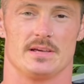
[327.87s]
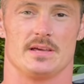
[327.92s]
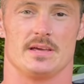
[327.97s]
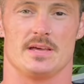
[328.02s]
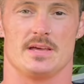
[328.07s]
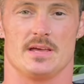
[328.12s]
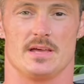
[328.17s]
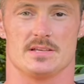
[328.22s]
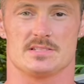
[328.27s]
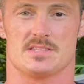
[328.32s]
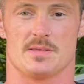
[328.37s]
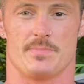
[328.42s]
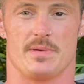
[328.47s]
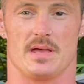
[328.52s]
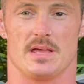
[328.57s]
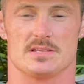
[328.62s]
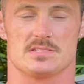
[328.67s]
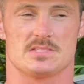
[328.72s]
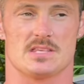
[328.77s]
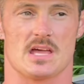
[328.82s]
is the
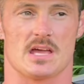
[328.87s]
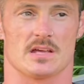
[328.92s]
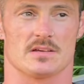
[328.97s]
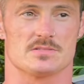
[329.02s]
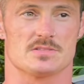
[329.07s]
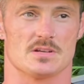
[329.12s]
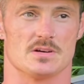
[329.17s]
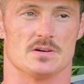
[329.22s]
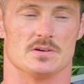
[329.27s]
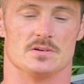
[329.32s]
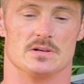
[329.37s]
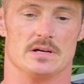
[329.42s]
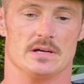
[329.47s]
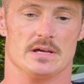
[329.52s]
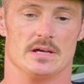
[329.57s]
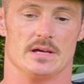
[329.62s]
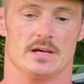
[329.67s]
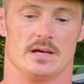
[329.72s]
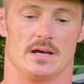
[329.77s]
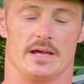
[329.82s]
biggest thing. So
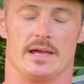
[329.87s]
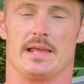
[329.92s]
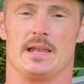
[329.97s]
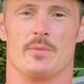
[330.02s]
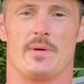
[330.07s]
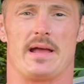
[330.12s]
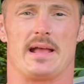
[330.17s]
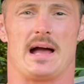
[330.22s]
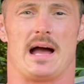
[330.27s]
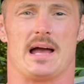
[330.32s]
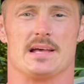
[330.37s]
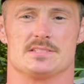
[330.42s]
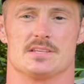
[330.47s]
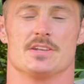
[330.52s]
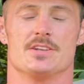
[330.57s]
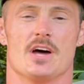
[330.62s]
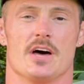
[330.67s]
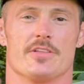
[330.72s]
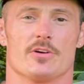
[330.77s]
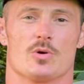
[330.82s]
anyway, guys,
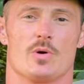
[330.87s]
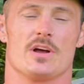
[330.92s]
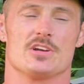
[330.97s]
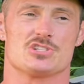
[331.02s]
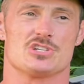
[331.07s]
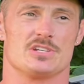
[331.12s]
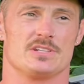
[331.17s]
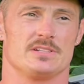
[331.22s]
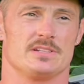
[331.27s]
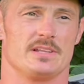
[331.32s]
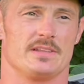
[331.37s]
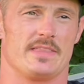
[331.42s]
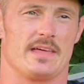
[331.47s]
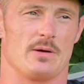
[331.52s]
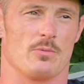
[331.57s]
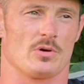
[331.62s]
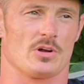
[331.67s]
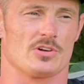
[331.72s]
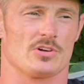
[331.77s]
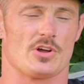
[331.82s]
another question
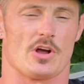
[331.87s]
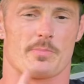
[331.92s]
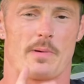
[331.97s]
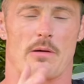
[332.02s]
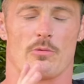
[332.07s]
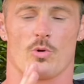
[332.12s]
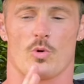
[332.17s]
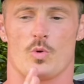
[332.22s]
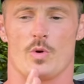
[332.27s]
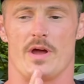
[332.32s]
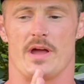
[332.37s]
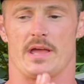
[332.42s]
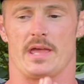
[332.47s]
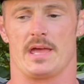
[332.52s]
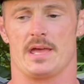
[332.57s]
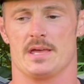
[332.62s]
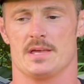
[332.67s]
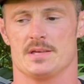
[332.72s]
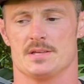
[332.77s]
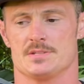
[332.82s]
that we're going to talk about real quick
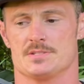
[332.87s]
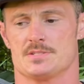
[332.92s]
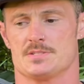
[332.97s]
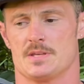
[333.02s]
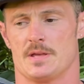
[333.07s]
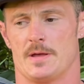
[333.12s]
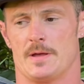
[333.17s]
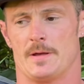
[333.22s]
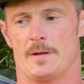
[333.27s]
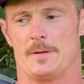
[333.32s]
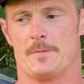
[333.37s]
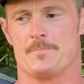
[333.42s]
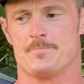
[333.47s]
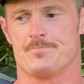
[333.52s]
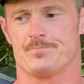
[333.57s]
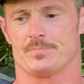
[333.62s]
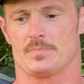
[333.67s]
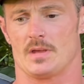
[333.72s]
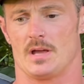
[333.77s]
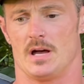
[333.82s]
is
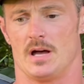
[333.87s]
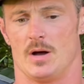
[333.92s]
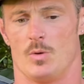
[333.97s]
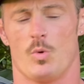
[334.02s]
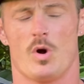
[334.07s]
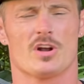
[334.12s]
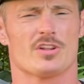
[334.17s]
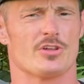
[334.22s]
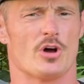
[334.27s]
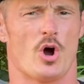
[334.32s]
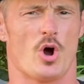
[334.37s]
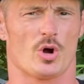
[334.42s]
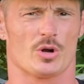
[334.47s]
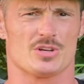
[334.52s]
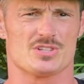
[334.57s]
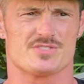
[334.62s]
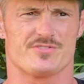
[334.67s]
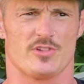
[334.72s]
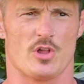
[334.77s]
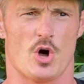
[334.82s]
what are the
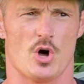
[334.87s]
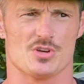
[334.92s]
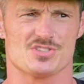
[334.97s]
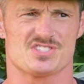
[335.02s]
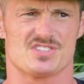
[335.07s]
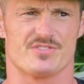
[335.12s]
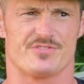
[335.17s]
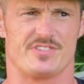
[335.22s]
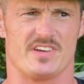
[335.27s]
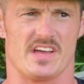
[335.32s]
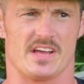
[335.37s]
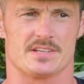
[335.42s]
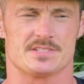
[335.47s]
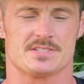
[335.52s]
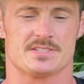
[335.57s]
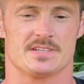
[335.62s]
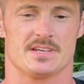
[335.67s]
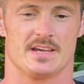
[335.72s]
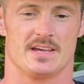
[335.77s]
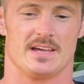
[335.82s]
hardest flaws to
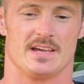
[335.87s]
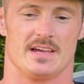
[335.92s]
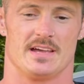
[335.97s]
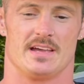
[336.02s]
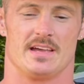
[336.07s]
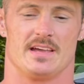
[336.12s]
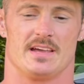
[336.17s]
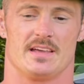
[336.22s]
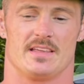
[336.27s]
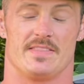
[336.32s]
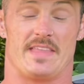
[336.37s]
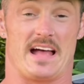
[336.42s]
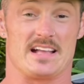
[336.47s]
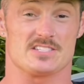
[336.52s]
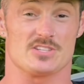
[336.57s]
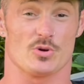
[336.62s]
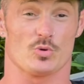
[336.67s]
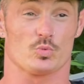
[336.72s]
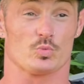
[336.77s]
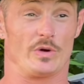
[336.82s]
fix?
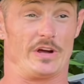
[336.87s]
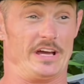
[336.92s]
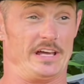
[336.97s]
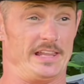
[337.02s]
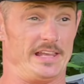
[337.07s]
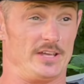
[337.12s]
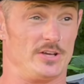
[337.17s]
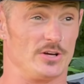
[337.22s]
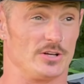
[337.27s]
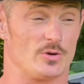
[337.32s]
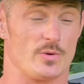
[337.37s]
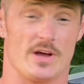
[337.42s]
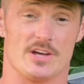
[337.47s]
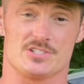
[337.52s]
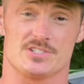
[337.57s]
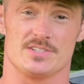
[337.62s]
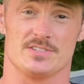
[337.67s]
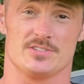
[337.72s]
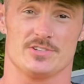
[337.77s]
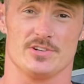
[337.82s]
That's a really good
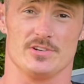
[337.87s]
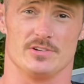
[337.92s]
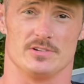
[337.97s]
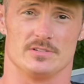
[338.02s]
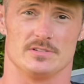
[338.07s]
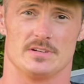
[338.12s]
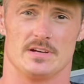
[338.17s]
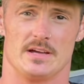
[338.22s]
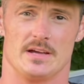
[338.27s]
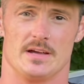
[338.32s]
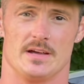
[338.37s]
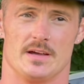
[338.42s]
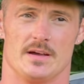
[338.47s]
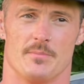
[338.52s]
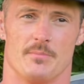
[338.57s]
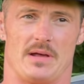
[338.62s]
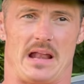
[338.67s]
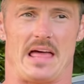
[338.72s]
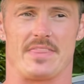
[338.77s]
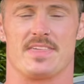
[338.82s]
question too.
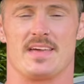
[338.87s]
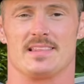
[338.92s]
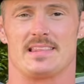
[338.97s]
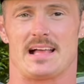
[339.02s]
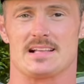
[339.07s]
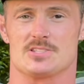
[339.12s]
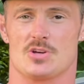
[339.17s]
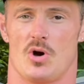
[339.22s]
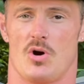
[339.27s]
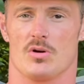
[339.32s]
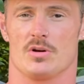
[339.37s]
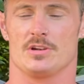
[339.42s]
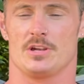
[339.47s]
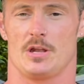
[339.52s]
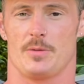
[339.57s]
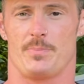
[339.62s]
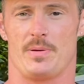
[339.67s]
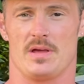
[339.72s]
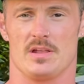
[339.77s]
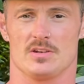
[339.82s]
But I think that's all going to
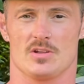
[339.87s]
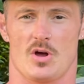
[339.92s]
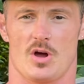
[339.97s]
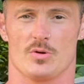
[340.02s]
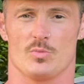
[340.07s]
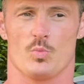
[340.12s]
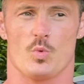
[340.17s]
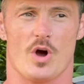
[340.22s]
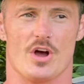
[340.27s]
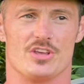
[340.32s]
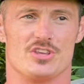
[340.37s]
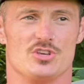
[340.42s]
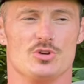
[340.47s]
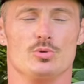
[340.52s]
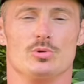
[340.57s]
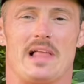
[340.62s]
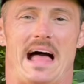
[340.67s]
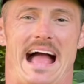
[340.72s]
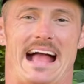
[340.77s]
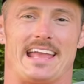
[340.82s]
depend on what
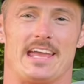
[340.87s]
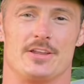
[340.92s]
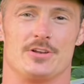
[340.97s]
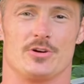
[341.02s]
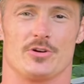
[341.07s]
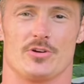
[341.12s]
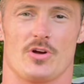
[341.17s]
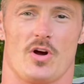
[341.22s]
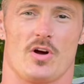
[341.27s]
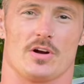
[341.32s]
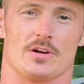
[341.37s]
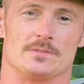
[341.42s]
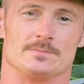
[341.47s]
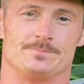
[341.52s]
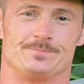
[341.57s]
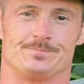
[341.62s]
you lack in your yard.